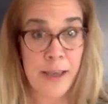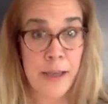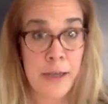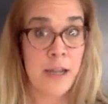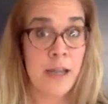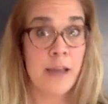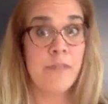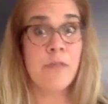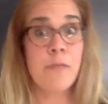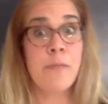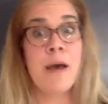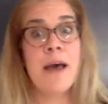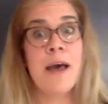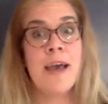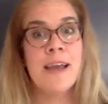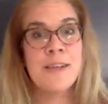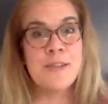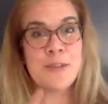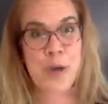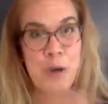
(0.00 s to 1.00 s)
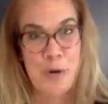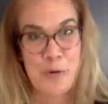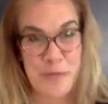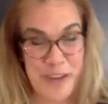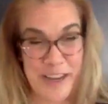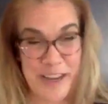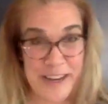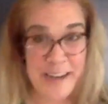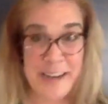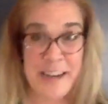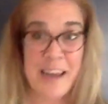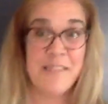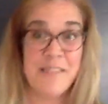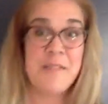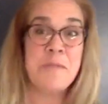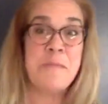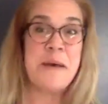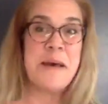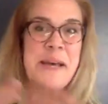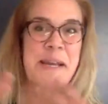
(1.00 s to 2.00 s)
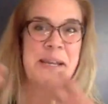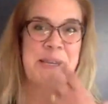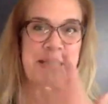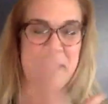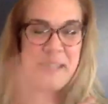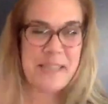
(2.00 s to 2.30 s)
Never mind COVID, and never mind